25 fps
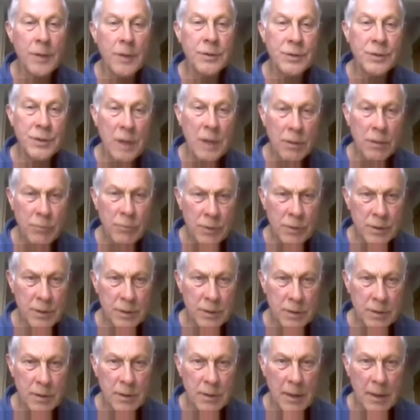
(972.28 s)
don't
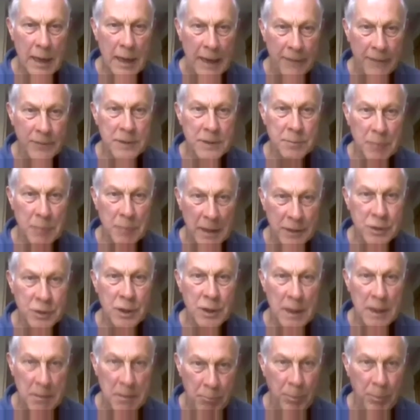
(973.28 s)
have as much
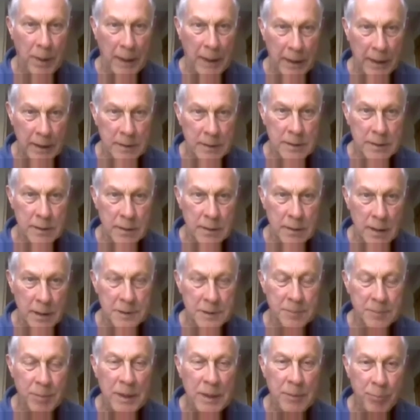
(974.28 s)
impact as
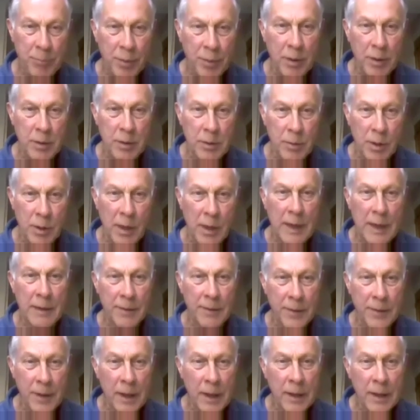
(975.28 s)
people who are out
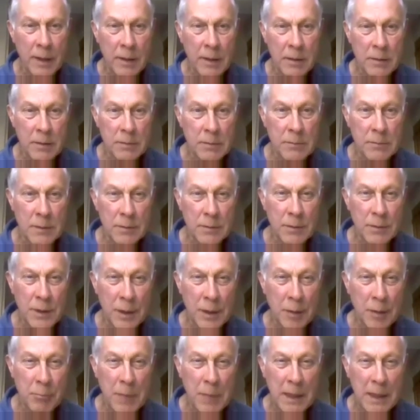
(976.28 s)
there,
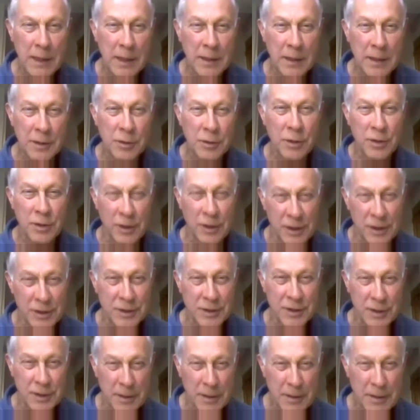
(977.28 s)
making a
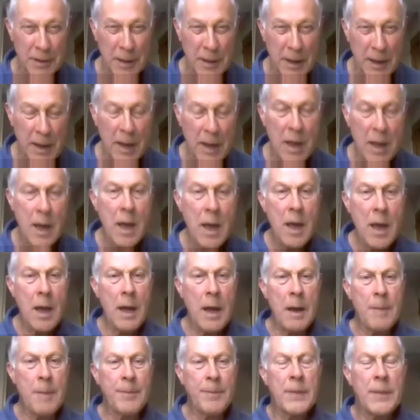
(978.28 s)
noise.
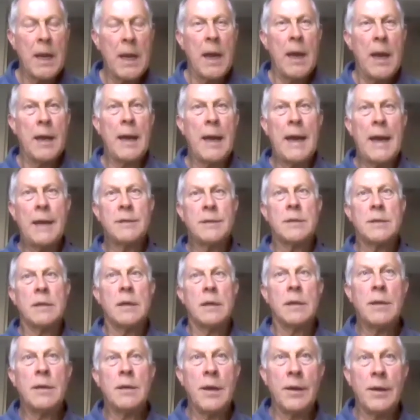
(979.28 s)
And
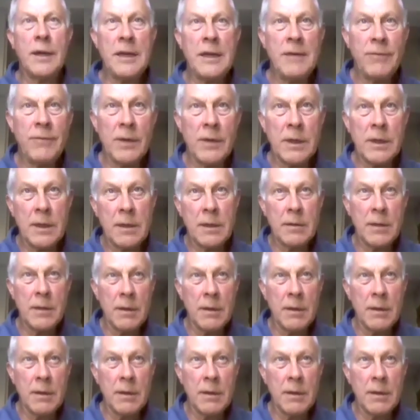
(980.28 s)
even